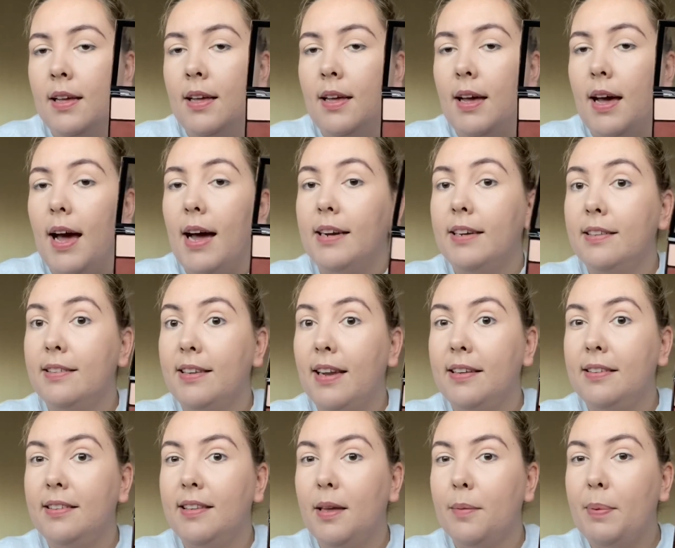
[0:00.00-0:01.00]

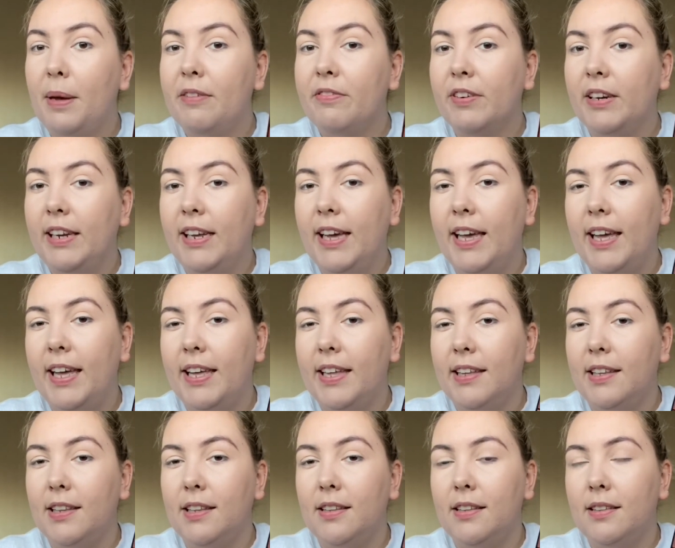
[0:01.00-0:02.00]
Anastasia Beverly
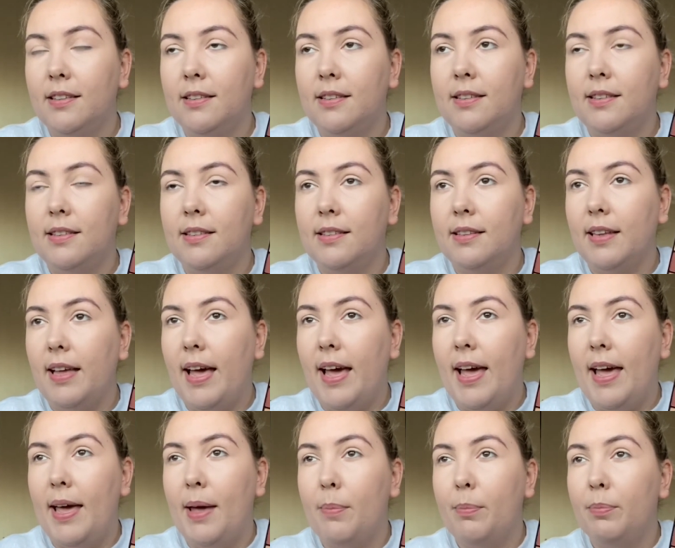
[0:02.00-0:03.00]
Hills,
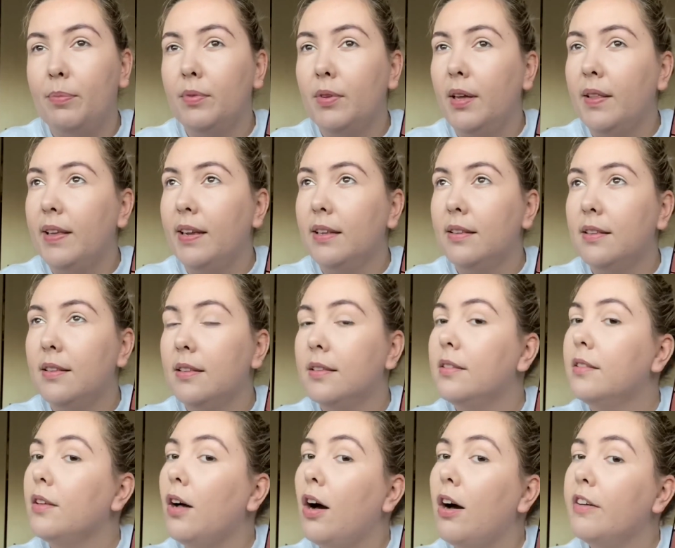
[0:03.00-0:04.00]
I think it's the
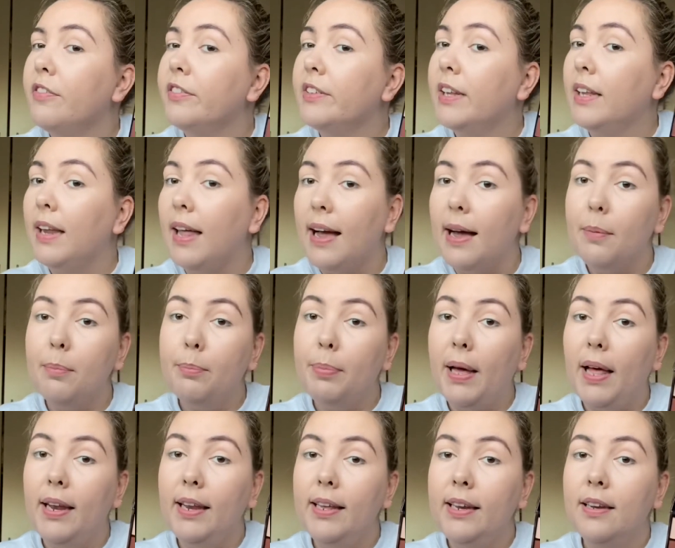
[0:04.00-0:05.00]
Soft Glam
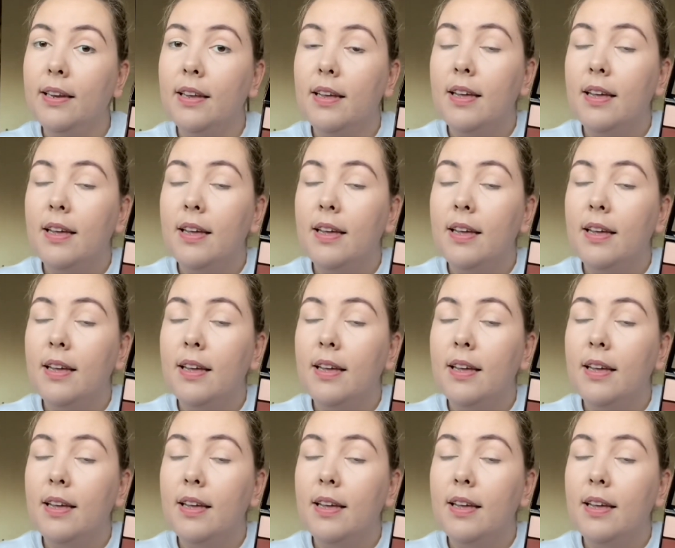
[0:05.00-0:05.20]
palette.